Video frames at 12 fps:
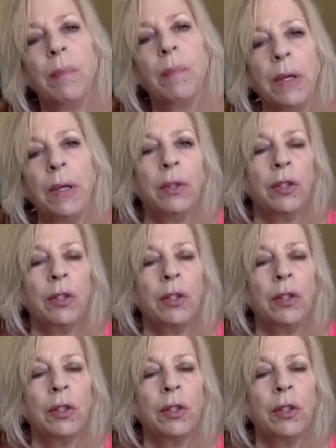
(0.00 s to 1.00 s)
people who
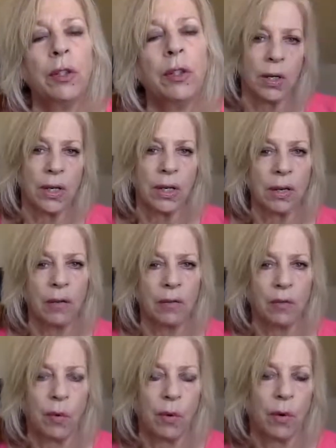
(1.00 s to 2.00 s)
have been working
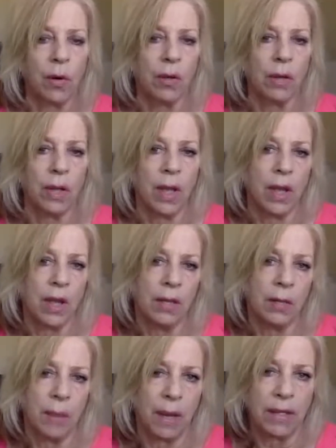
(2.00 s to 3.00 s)
for, uh, you
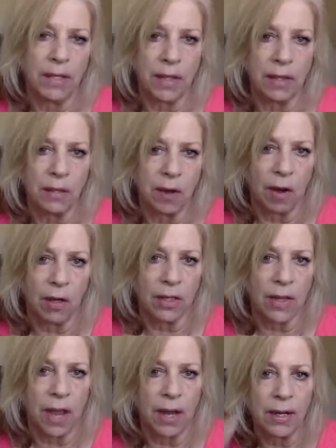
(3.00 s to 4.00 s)
might say, the dark
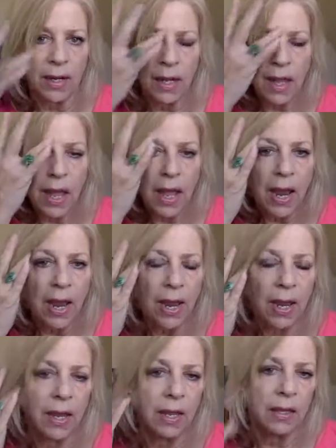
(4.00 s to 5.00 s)
side,
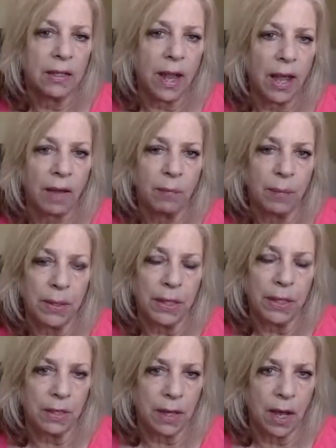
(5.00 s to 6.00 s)
and have
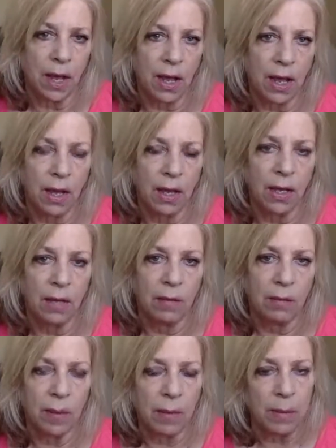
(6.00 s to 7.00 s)
been uh,
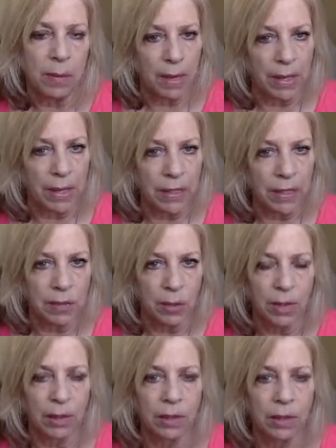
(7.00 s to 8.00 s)
maybe messed
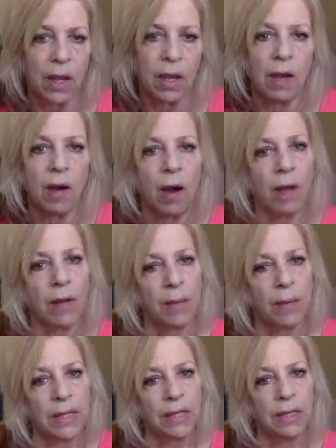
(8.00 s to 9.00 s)
with, uh,
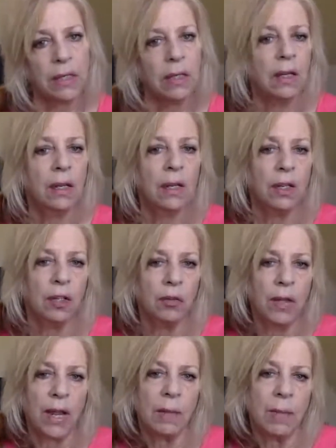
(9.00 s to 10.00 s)
augmented, you
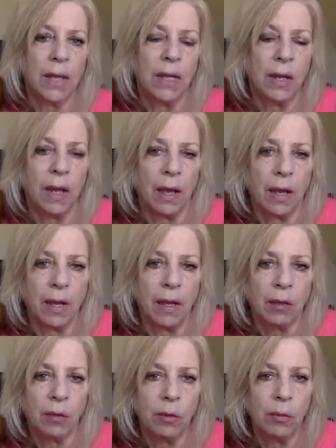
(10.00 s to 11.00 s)
name it, uh,
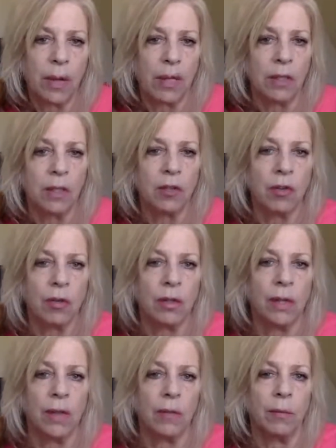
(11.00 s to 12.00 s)
through mind control and
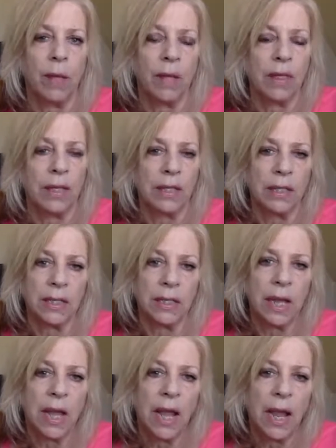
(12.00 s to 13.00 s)
other methods.
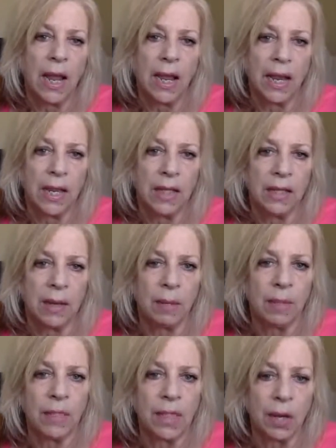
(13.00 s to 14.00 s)
And um,
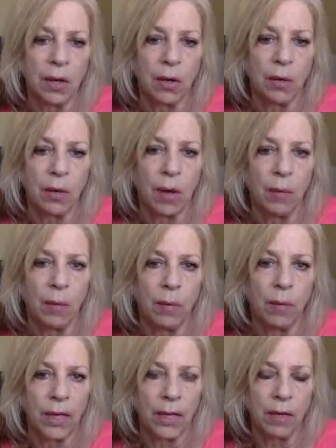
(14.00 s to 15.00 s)
so I'm
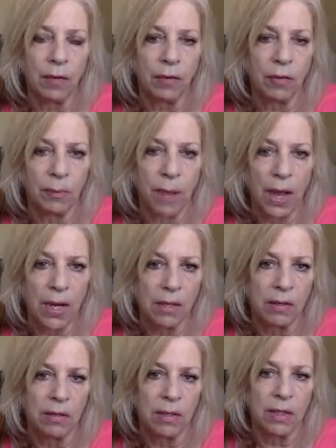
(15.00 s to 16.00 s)
waiting here for
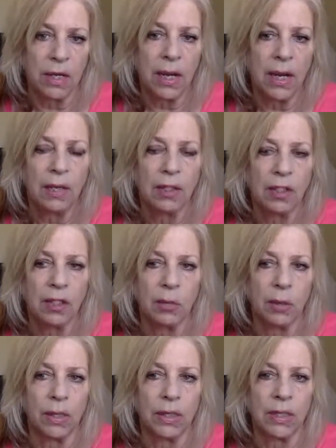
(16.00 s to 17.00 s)
Miles. Just
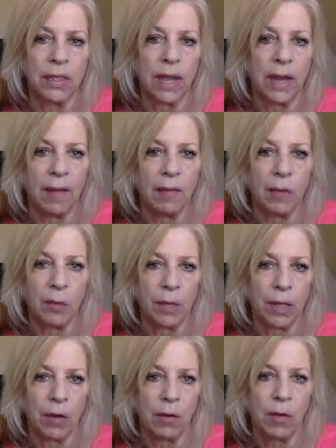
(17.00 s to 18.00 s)
wanted to let everyone
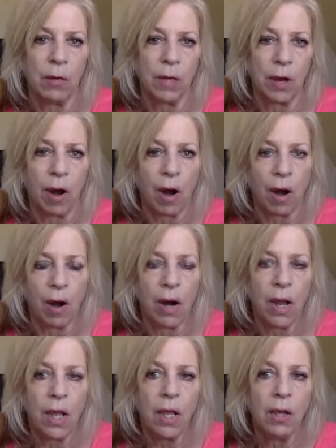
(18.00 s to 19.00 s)
know that we are
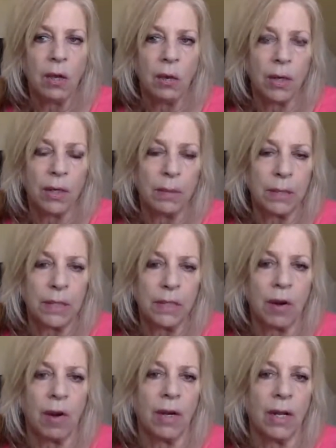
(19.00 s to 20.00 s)
going to be
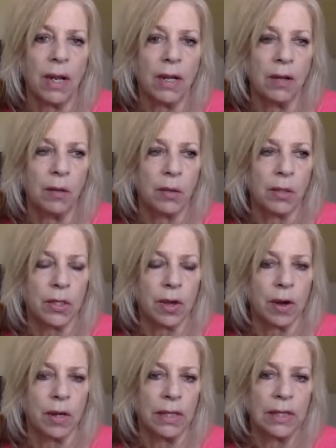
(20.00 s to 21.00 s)
starting. I know we're
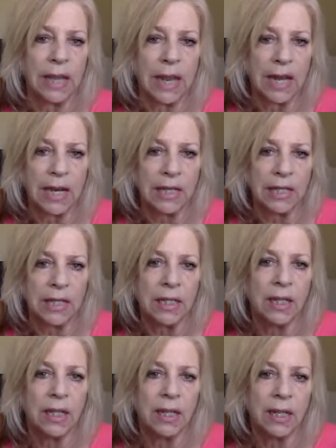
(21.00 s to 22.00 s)
starting late
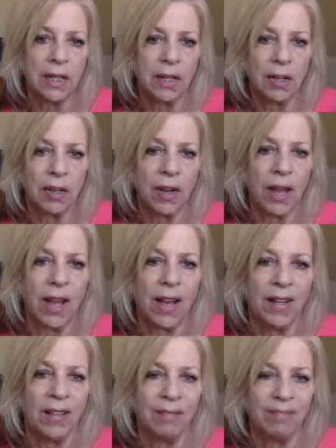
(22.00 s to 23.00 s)
here.
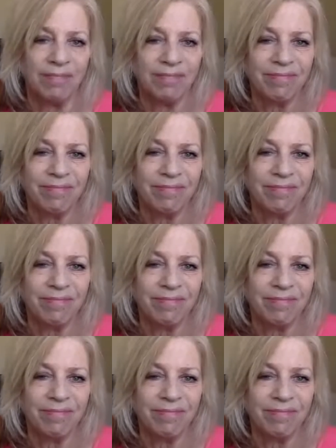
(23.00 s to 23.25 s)
Um,